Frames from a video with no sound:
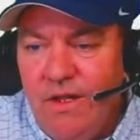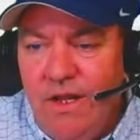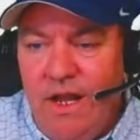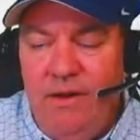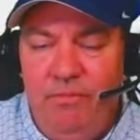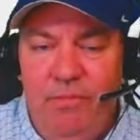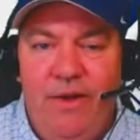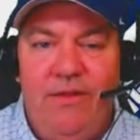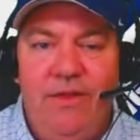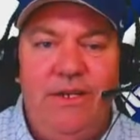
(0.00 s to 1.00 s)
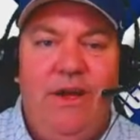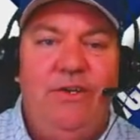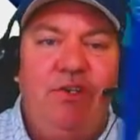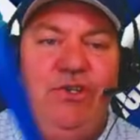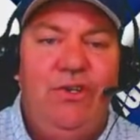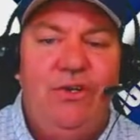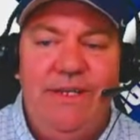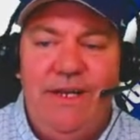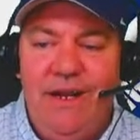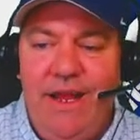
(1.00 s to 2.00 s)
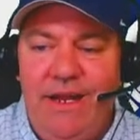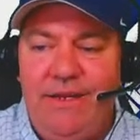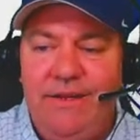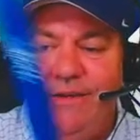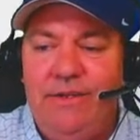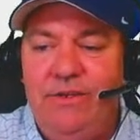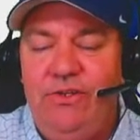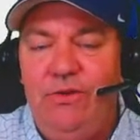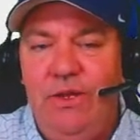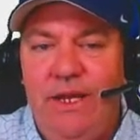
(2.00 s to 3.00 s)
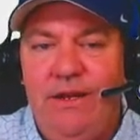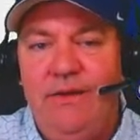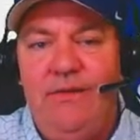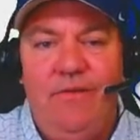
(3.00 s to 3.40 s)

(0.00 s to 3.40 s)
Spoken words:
I didn't put on the Dodgers jersey tonight, Julian.